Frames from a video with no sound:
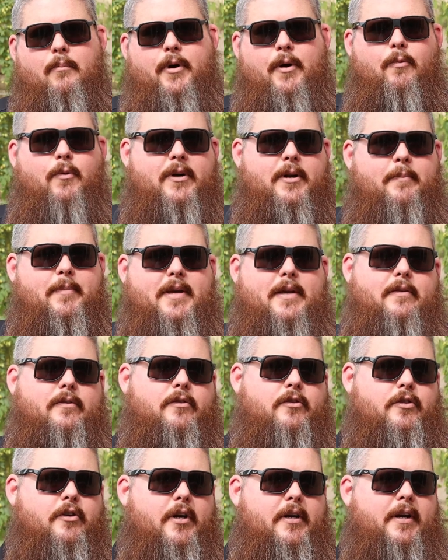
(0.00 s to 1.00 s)
but would it be
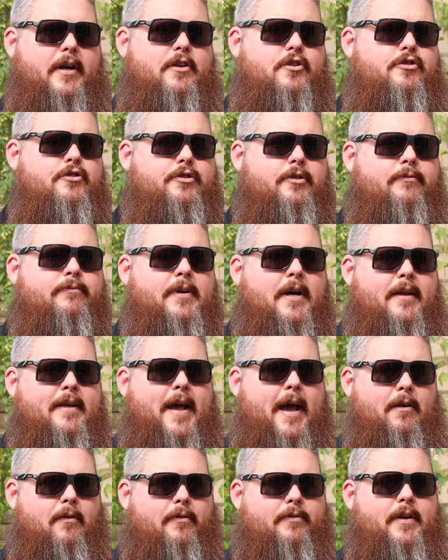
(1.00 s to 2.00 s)
as good and as
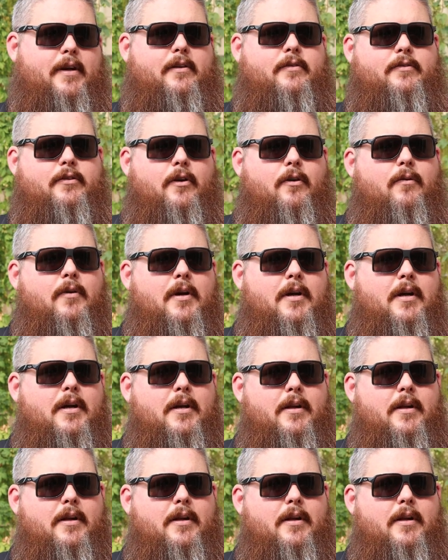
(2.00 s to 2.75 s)
user-friendly? I don't think so.